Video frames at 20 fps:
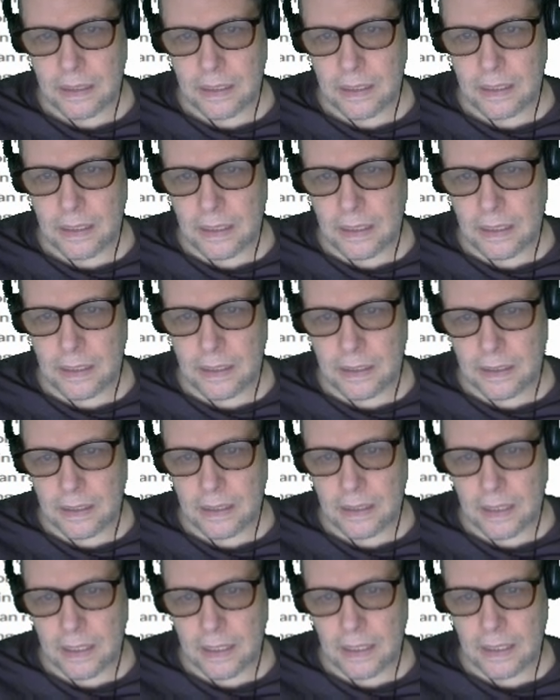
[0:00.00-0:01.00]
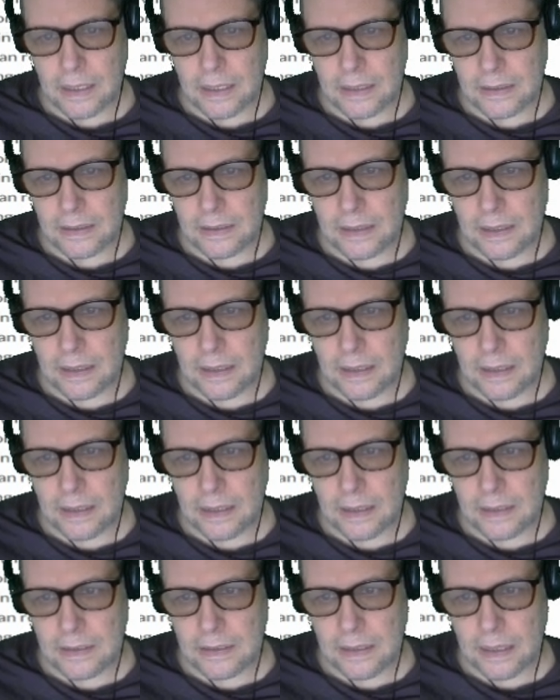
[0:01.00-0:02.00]
Italy
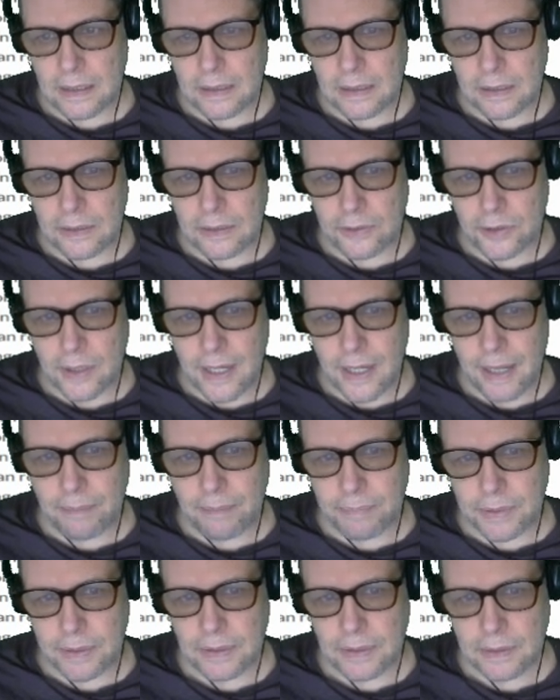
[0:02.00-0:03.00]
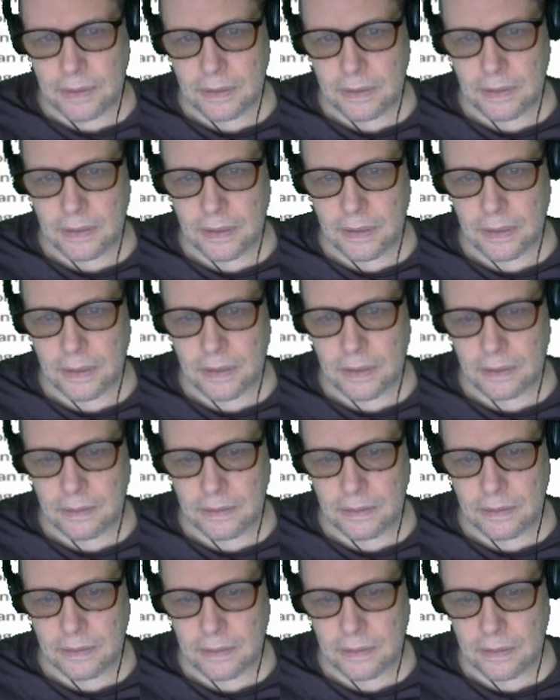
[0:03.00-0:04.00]
is like they're trapped here.
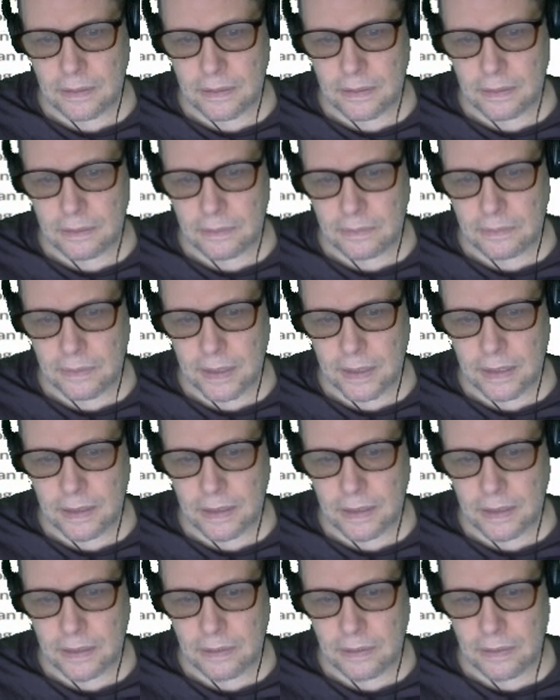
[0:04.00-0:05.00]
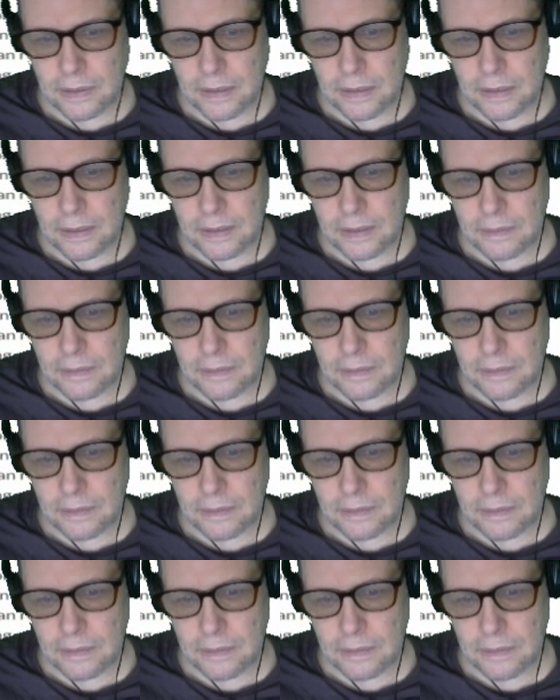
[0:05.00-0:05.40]
Right now, and